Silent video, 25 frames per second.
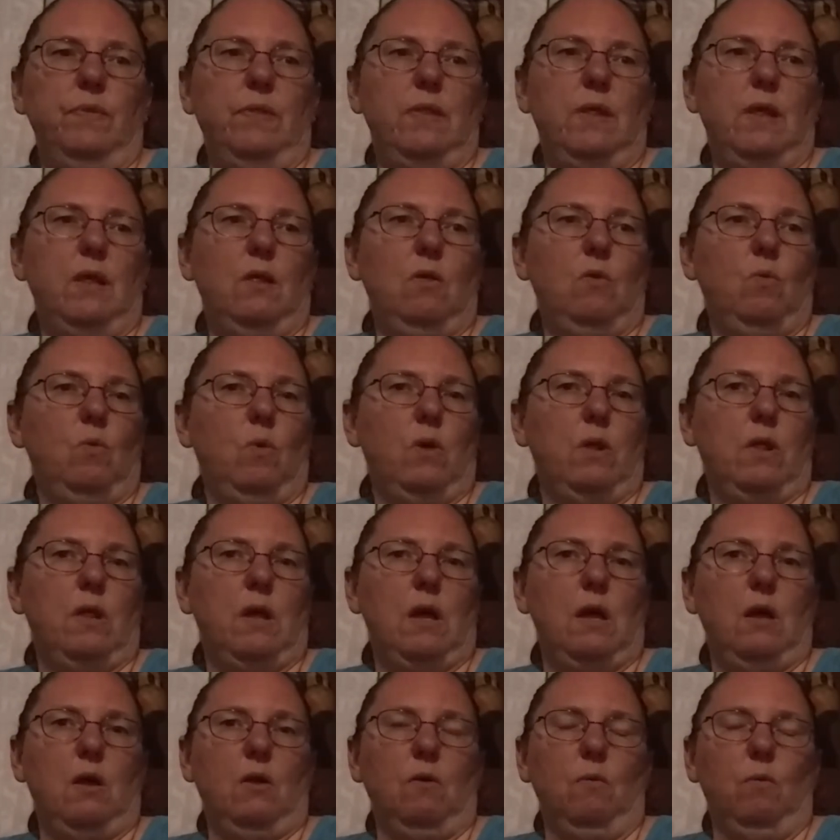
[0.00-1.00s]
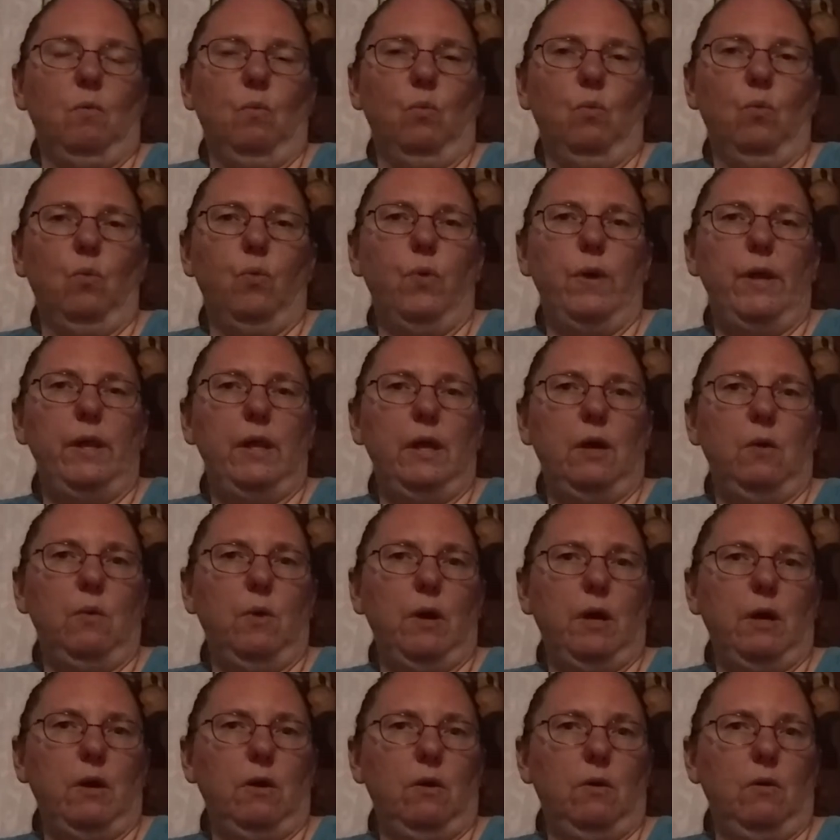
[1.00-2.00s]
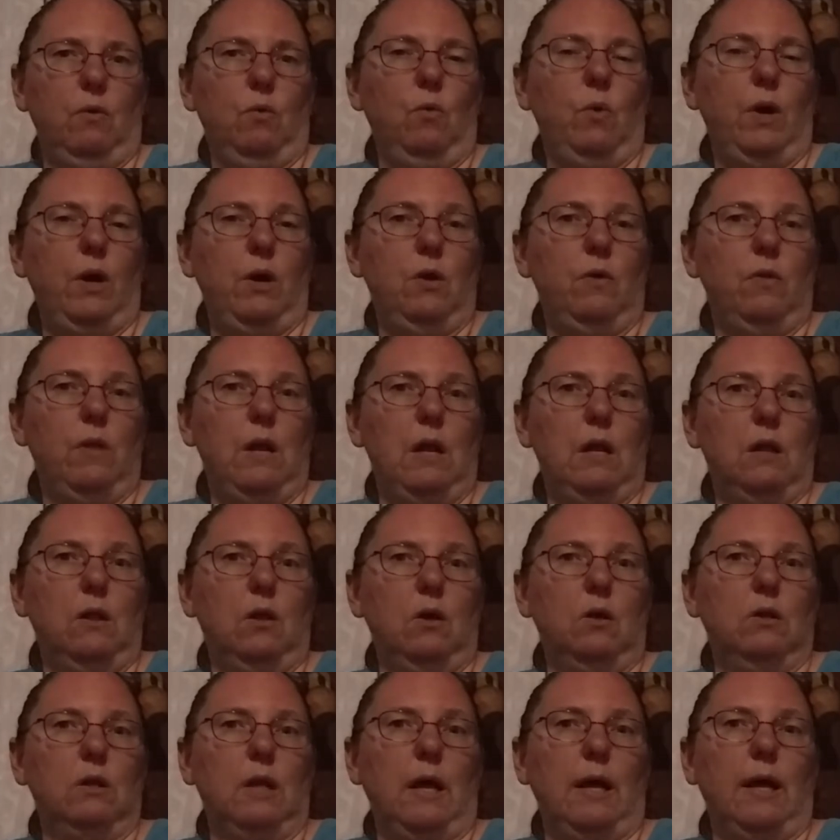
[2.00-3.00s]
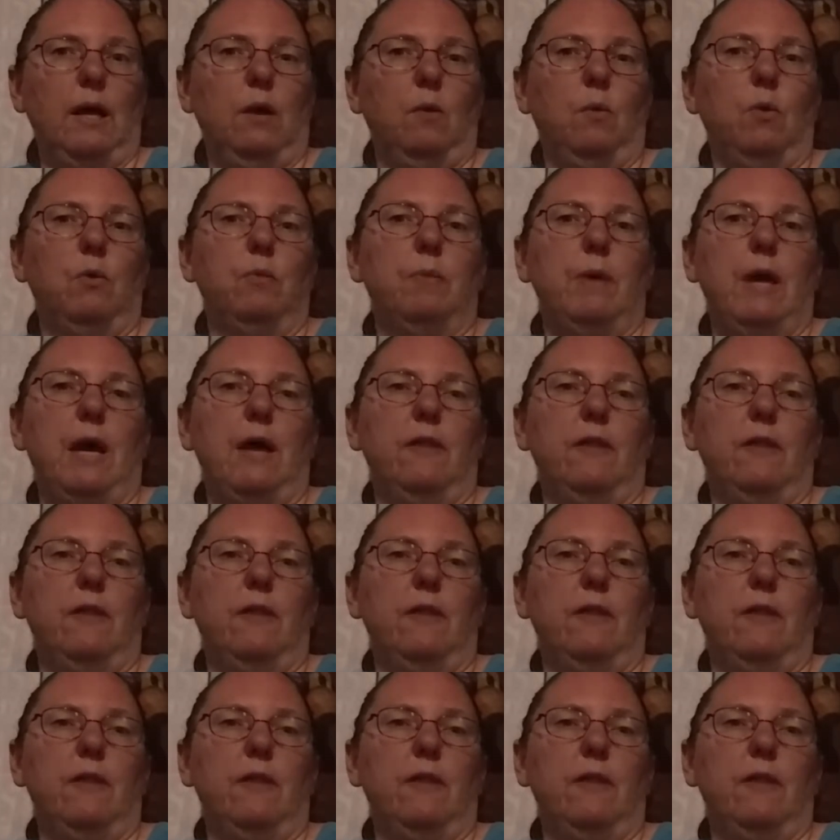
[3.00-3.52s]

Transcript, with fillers: This was a really quick, quicker than it looked like it would be.